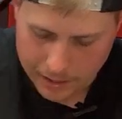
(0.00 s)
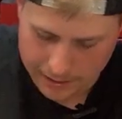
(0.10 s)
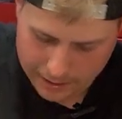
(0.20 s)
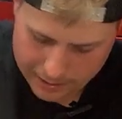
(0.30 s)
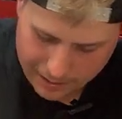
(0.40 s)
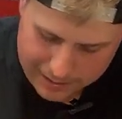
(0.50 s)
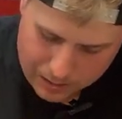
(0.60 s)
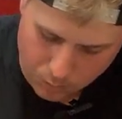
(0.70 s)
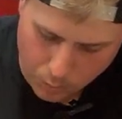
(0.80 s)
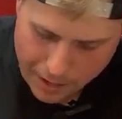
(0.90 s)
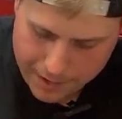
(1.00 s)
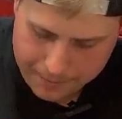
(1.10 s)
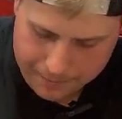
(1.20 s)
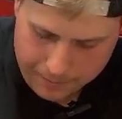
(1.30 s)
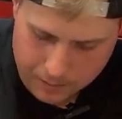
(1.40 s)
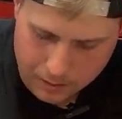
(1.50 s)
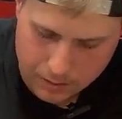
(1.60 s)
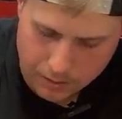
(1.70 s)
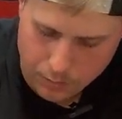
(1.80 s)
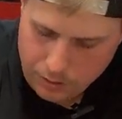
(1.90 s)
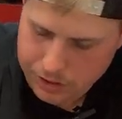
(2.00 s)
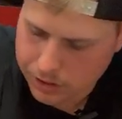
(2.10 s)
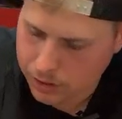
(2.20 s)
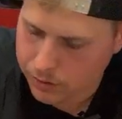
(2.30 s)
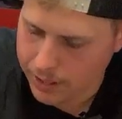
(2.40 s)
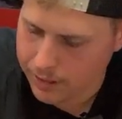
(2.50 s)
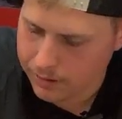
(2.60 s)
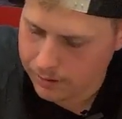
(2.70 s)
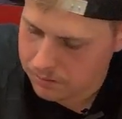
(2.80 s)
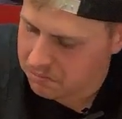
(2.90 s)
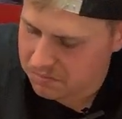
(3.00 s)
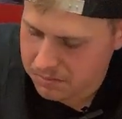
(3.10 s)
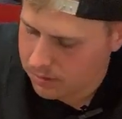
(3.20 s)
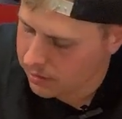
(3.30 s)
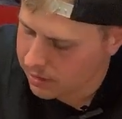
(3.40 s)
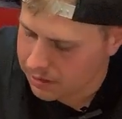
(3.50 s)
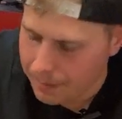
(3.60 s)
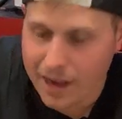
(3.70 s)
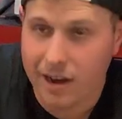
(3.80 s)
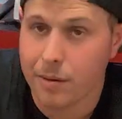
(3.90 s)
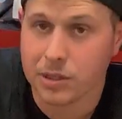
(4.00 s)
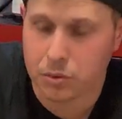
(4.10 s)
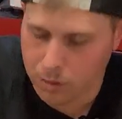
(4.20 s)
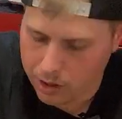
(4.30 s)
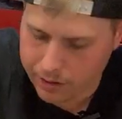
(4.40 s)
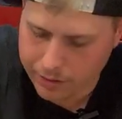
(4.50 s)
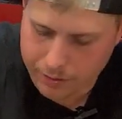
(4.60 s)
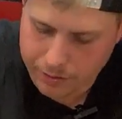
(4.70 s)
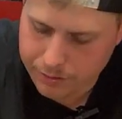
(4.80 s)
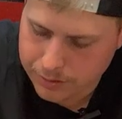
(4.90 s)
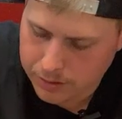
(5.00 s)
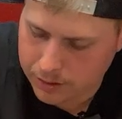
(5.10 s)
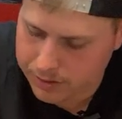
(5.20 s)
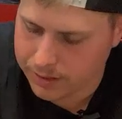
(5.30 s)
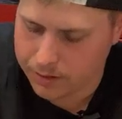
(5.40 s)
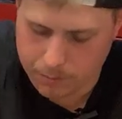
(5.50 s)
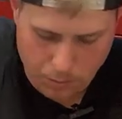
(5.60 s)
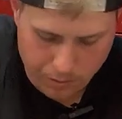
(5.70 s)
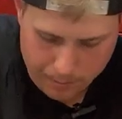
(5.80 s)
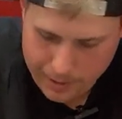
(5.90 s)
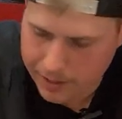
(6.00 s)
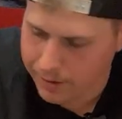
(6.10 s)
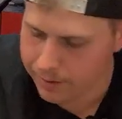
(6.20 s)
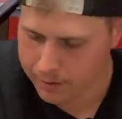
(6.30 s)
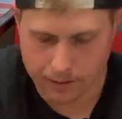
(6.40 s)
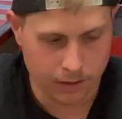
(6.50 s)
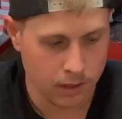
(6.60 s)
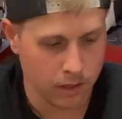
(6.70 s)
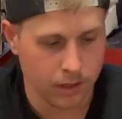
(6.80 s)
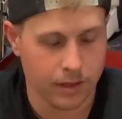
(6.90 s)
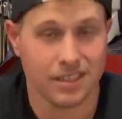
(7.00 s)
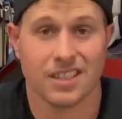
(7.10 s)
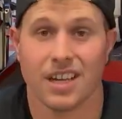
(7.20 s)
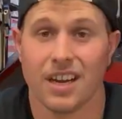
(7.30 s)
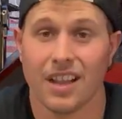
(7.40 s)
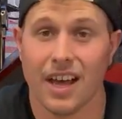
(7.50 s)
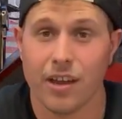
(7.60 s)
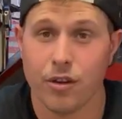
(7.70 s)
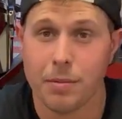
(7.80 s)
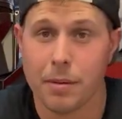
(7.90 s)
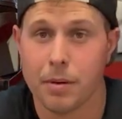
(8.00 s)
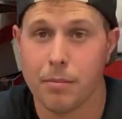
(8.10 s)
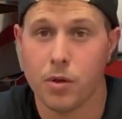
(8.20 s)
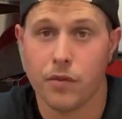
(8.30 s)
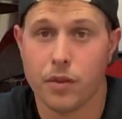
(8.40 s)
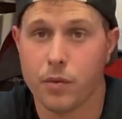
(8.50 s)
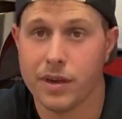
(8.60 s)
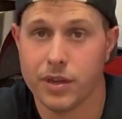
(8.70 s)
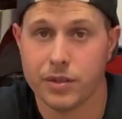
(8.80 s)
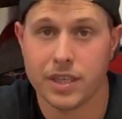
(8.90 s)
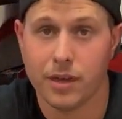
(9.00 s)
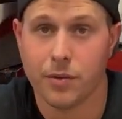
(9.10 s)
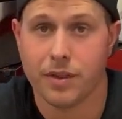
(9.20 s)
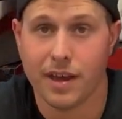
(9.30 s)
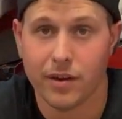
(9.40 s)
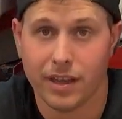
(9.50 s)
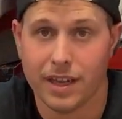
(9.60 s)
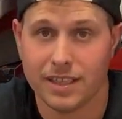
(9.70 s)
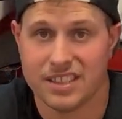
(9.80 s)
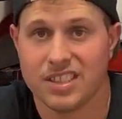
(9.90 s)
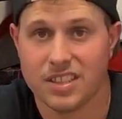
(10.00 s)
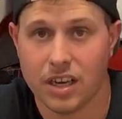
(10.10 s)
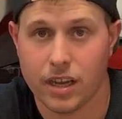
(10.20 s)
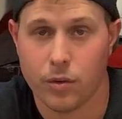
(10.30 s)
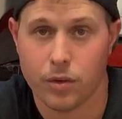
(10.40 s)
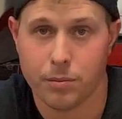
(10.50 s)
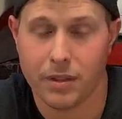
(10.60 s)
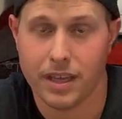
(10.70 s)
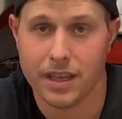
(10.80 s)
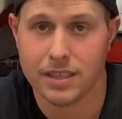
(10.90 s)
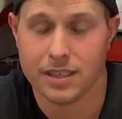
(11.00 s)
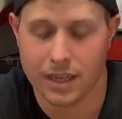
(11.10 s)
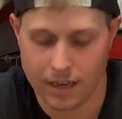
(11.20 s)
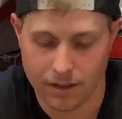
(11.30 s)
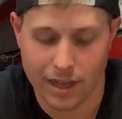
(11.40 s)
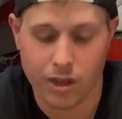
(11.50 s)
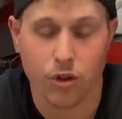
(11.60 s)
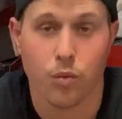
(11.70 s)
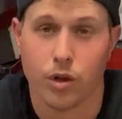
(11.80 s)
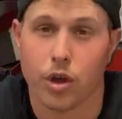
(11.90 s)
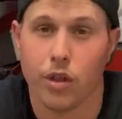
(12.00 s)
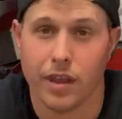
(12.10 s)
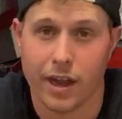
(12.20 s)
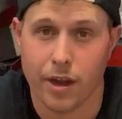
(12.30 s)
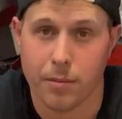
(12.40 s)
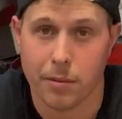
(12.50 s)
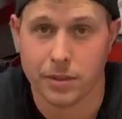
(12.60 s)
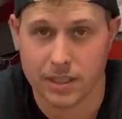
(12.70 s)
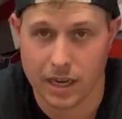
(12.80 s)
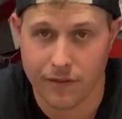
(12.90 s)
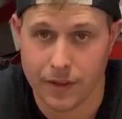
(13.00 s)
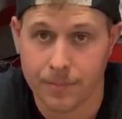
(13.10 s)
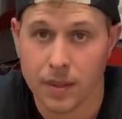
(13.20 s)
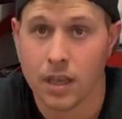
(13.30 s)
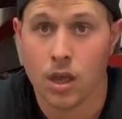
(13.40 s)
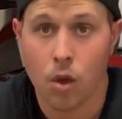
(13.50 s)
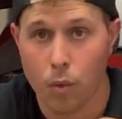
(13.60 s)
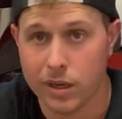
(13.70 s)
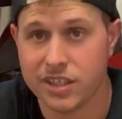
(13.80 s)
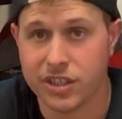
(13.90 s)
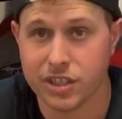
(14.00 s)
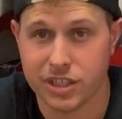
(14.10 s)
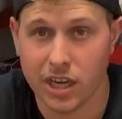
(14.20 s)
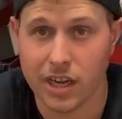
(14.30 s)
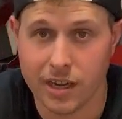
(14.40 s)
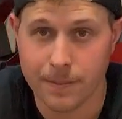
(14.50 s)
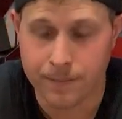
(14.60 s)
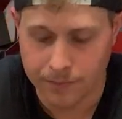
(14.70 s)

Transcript: get it nice and wet. You wanna soak it. Doesn't matter how much water you use, honestly, the more the better. This is gonna allow you to be able to move the window tint without it getting stuck in one place and allow you to work all the air bubbles out of it. Once you're done,